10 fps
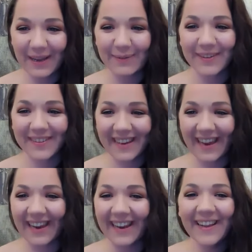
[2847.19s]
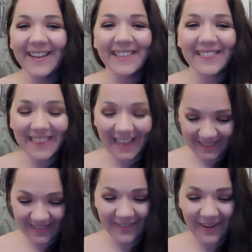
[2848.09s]
able to say
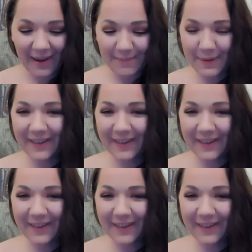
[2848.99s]
that's a wrap.